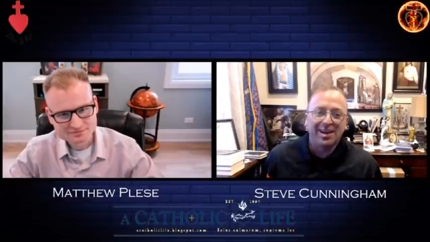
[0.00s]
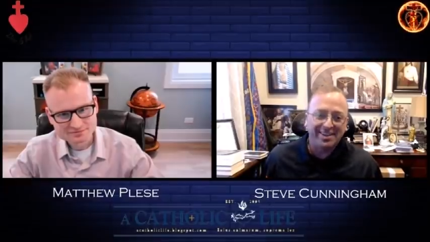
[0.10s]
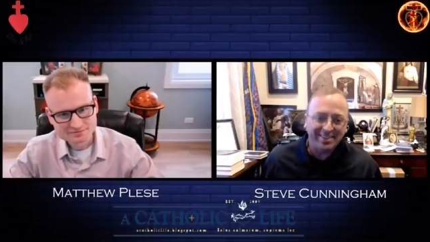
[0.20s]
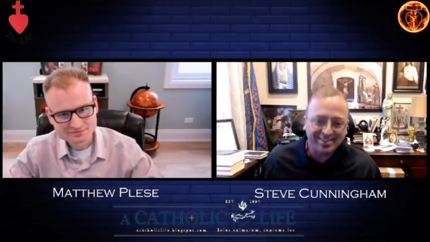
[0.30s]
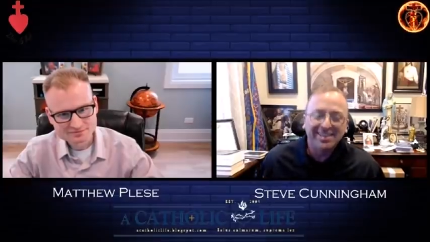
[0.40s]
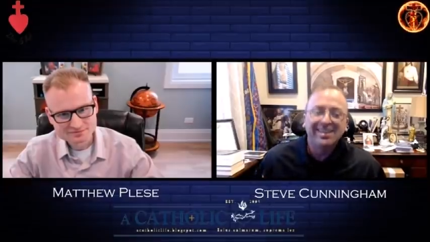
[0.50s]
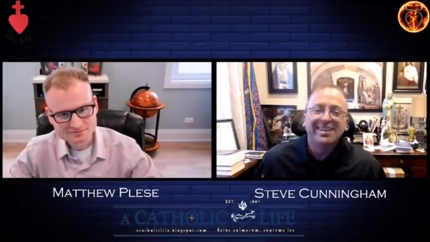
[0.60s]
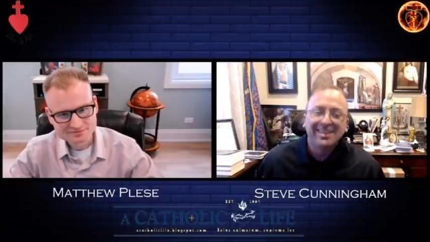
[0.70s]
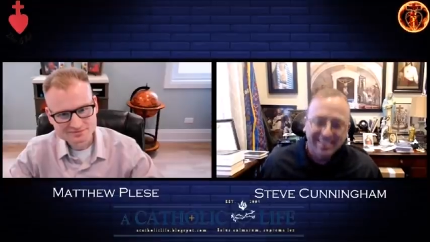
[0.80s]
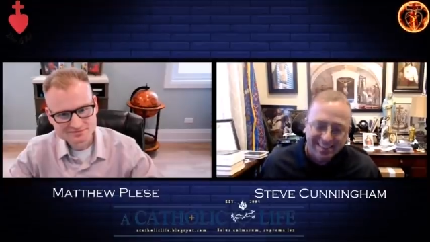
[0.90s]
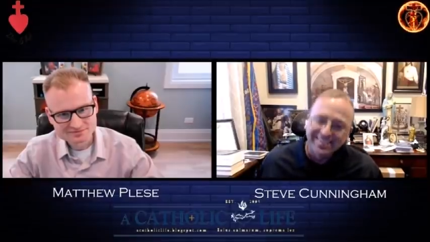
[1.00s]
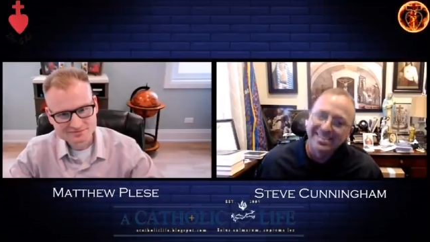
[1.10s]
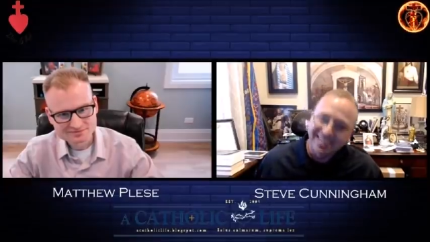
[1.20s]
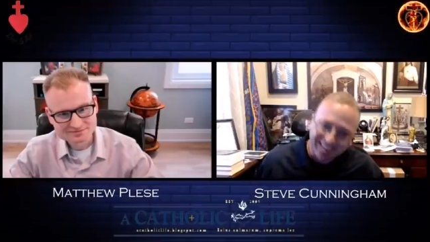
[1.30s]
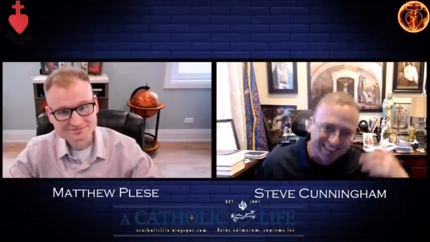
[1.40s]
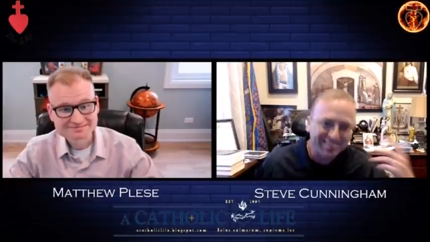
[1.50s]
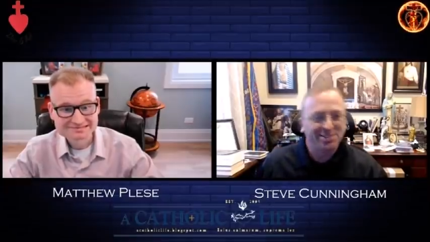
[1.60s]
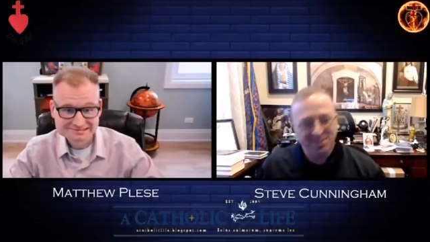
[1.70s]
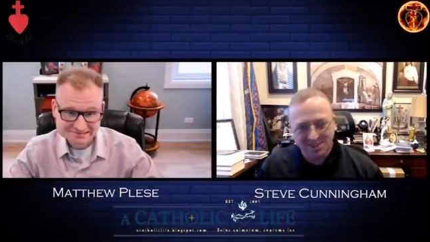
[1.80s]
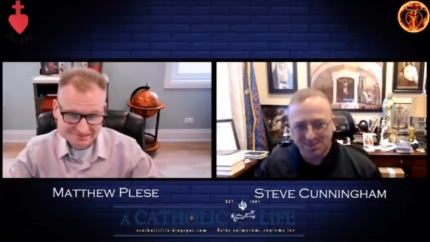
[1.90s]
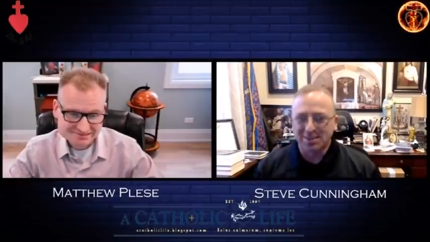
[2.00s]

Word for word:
Speaker 1: And he goes, that's the